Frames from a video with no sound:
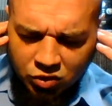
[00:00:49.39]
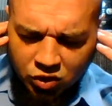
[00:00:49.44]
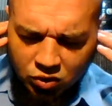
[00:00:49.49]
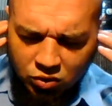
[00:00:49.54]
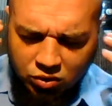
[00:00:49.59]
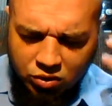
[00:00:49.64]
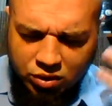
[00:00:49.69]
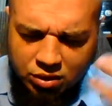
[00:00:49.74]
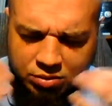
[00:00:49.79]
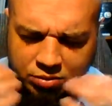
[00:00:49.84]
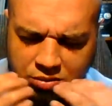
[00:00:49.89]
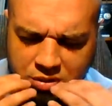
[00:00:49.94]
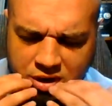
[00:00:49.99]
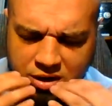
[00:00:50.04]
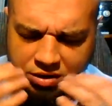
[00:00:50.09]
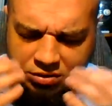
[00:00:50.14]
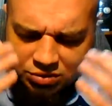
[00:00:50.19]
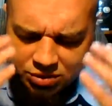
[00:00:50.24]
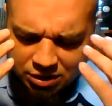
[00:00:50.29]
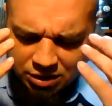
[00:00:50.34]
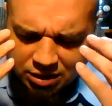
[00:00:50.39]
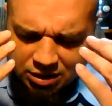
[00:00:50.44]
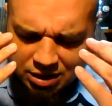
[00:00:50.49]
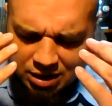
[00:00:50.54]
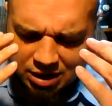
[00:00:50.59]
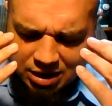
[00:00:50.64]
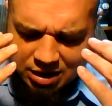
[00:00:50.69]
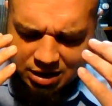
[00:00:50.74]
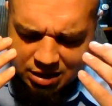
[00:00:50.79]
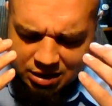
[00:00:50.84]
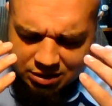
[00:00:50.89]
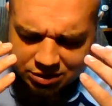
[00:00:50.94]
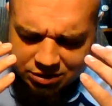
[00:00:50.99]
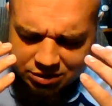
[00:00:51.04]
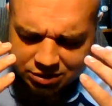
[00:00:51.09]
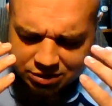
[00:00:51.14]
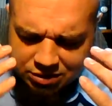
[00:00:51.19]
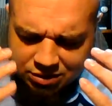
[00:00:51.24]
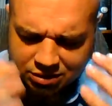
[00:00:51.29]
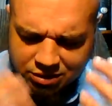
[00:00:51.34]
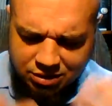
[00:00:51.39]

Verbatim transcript: Lord, our mouths, our eyes,